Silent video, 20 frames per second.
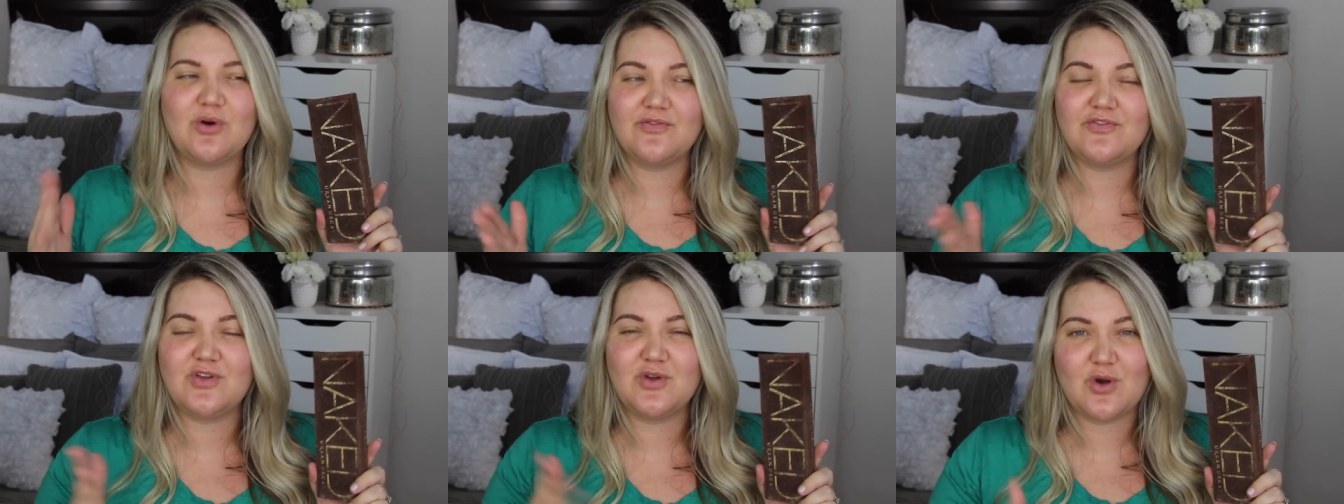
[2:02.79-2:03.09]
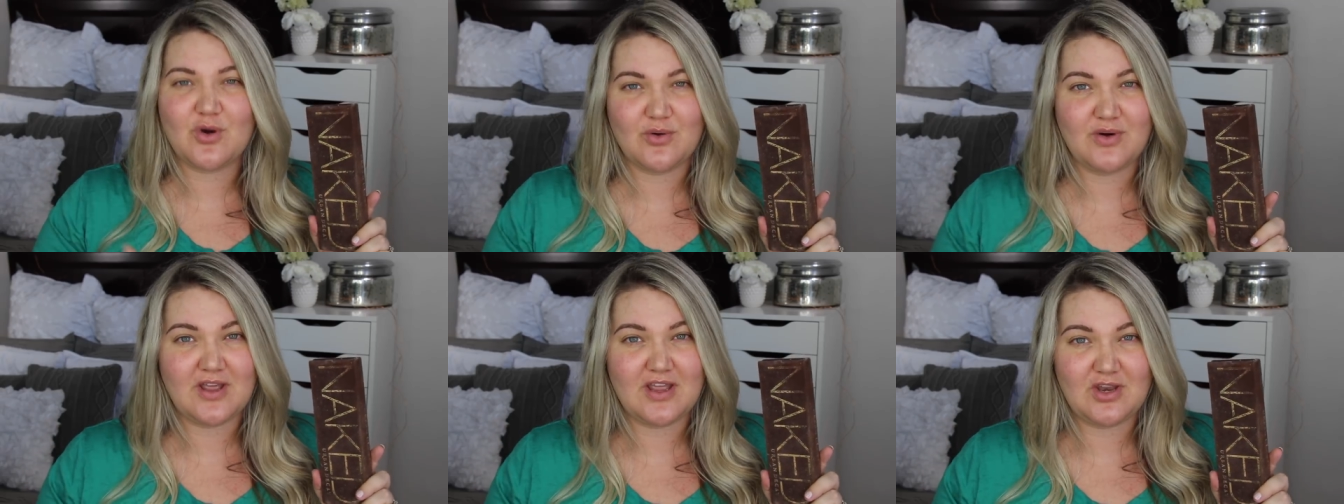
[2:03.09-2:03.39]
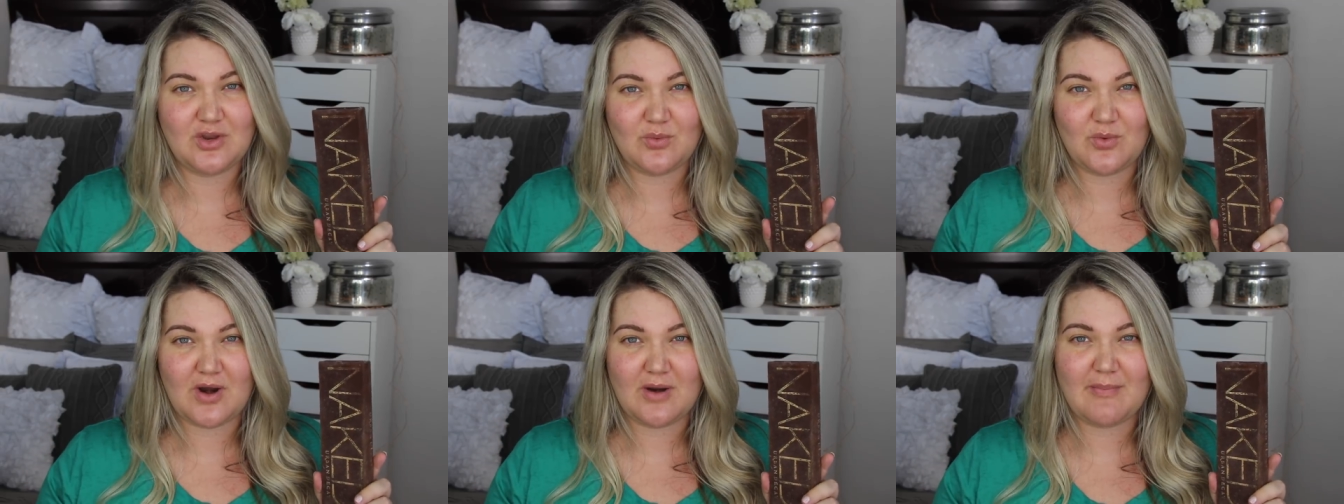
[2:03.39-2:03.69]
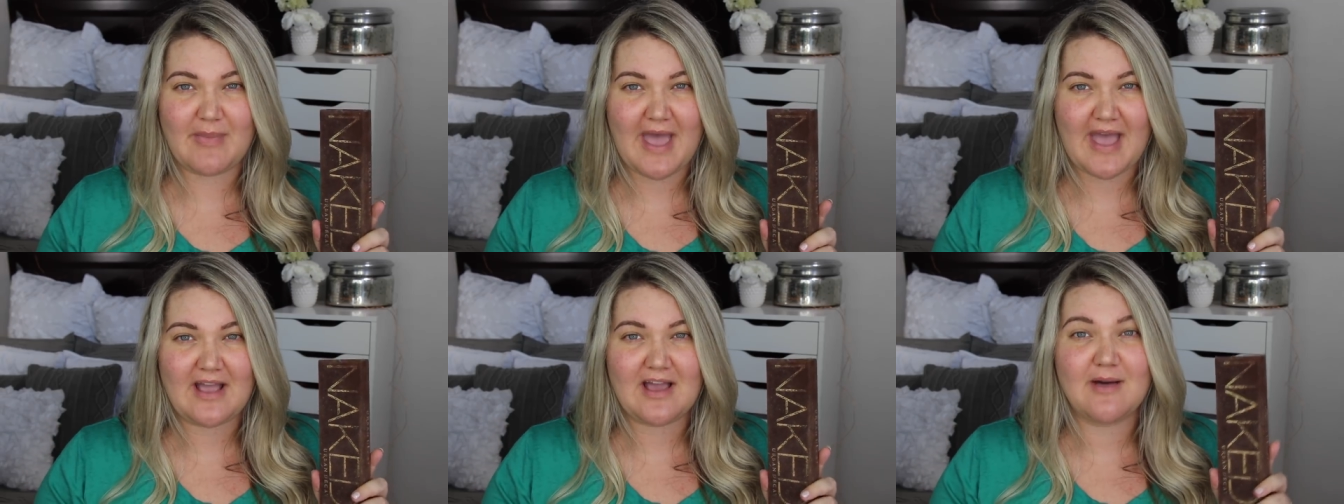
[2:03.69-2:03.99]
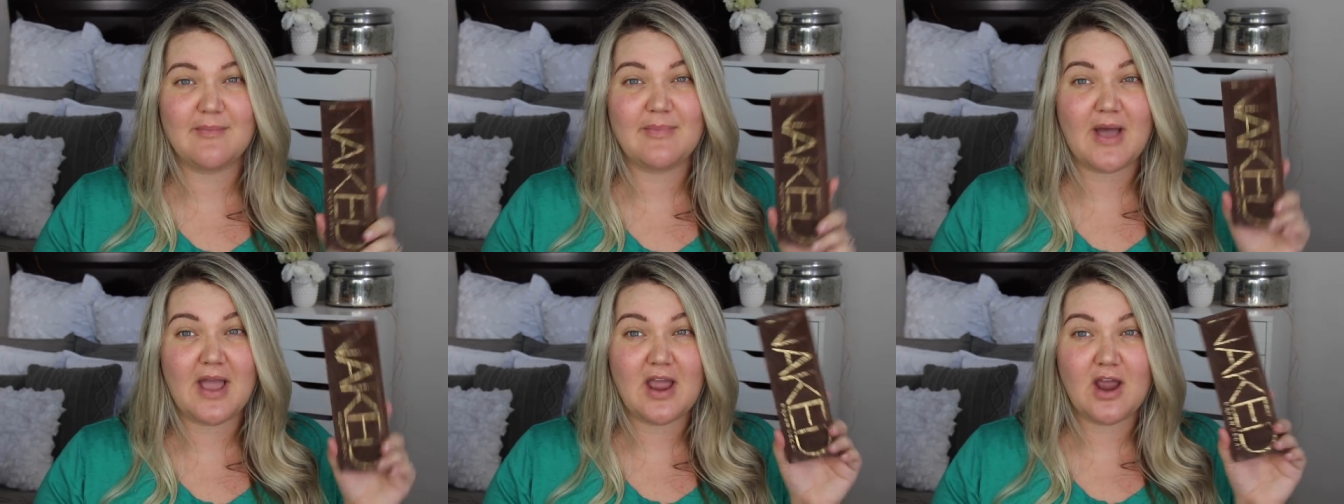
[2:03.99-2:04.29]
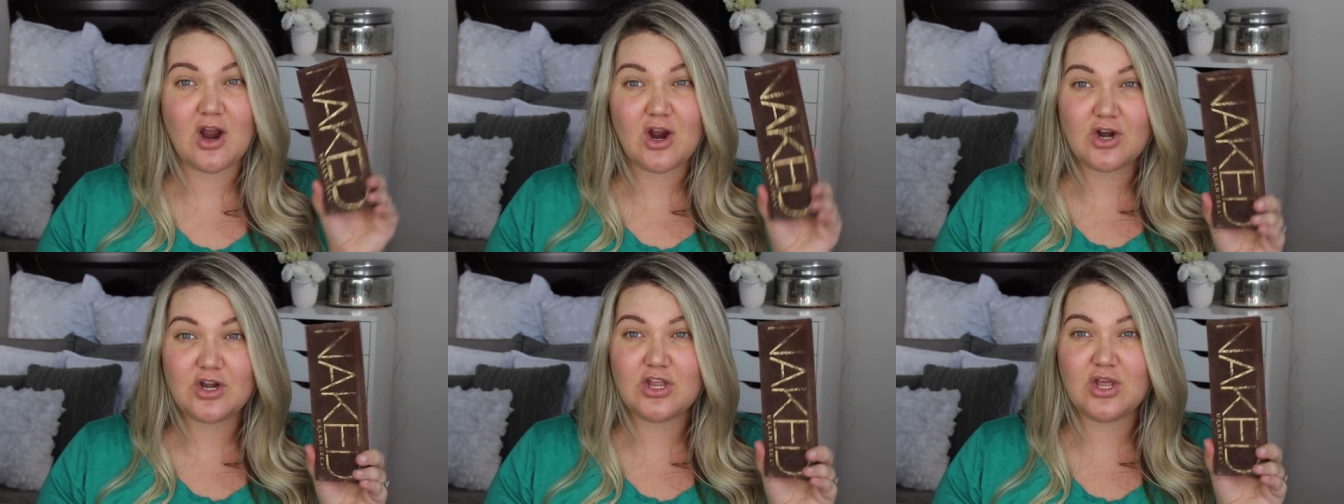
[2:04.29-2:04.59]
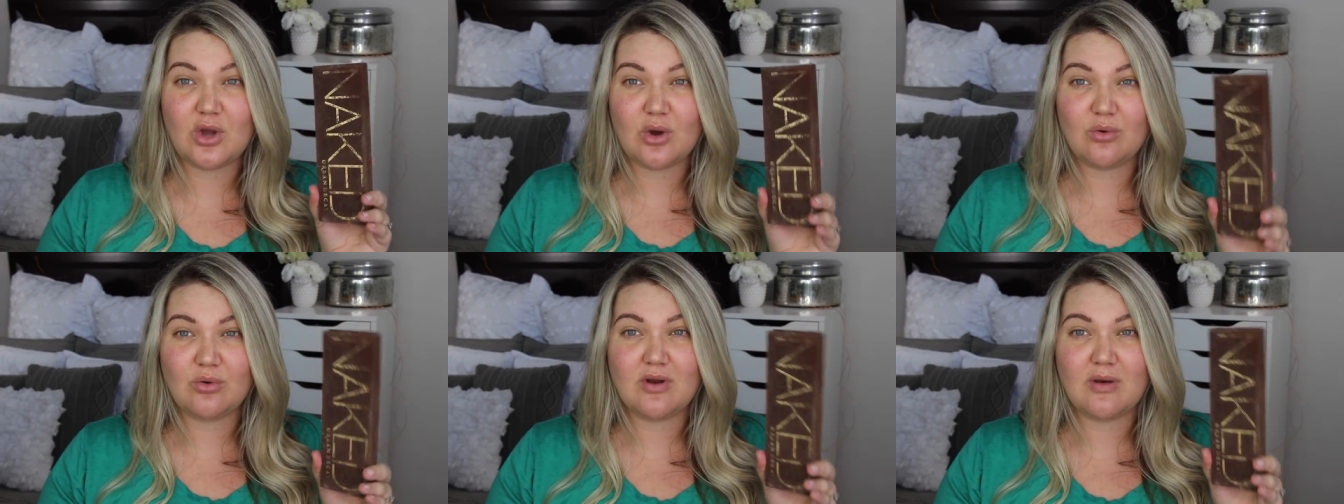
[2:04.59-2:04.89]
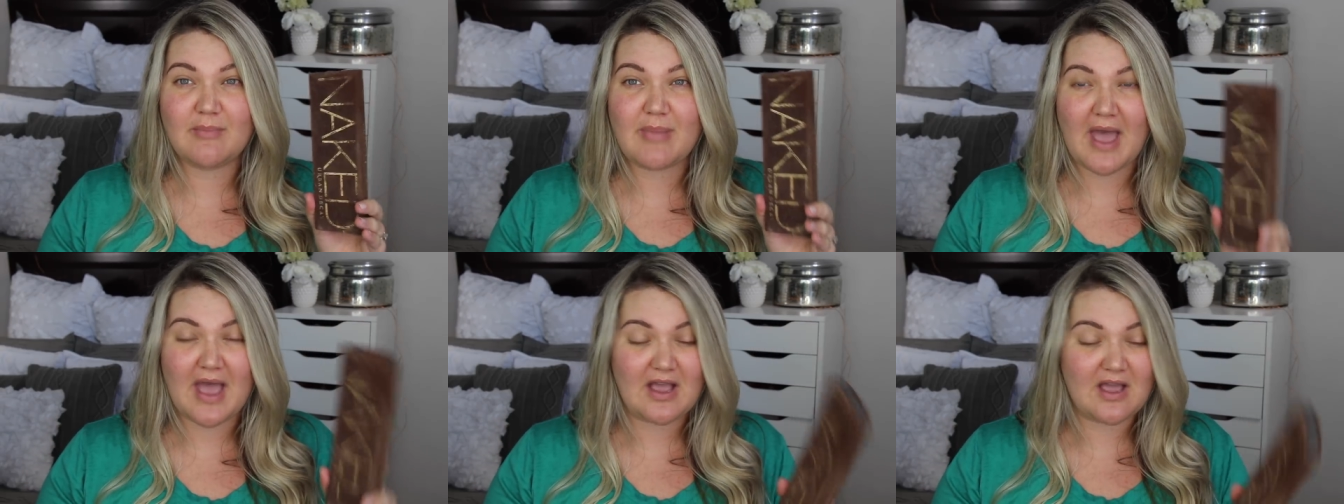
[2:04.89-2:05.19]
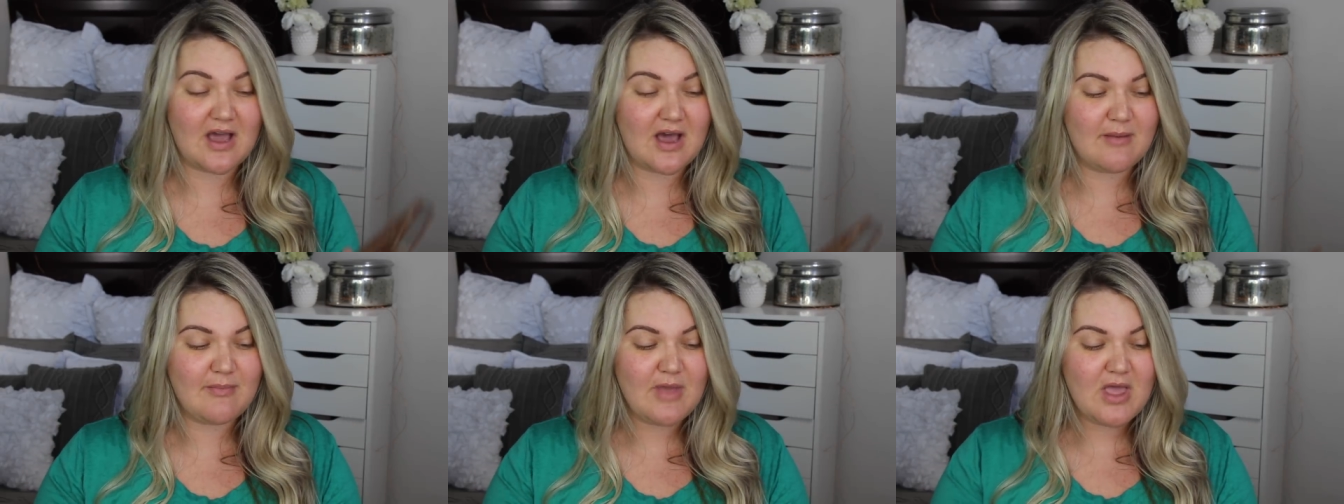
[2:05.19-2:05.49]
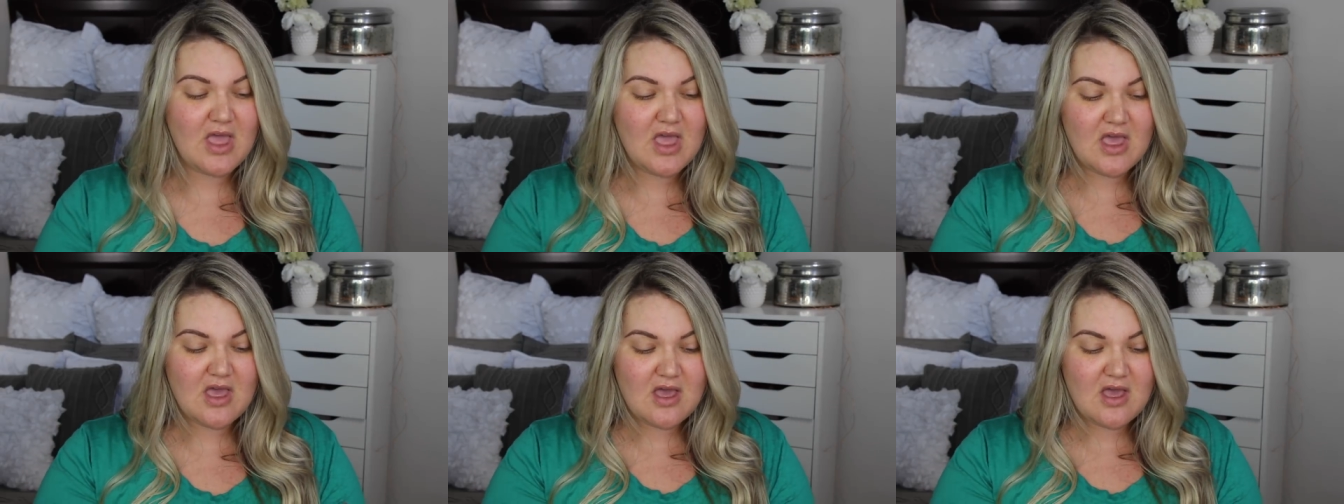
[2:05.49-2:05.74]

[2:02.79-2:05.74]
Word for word: or if you own it and you want a backup, I already own a backup